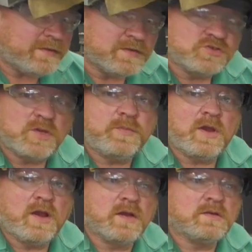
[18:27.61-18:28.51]
At the
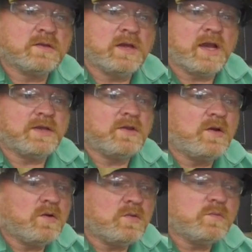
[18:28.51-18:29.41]
shipyard, I
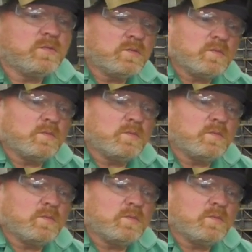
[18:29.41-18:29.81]
know